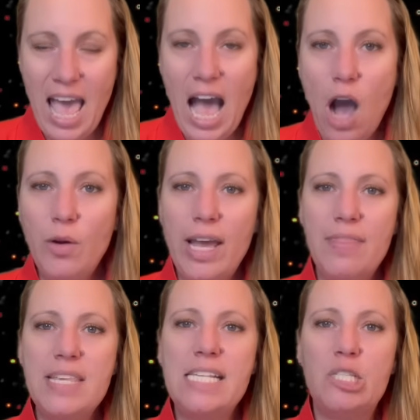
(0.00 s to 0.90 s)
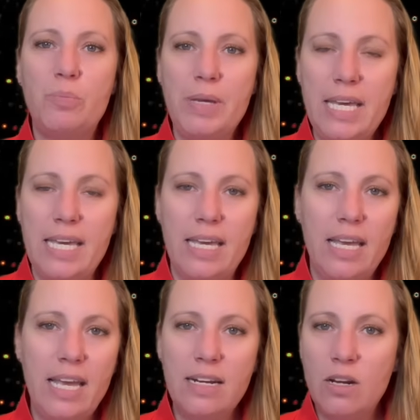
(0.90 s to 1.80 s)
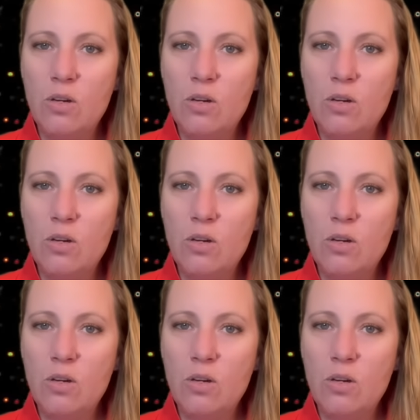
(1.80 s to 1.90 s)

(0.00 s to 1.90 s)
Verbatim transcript: How can this be in a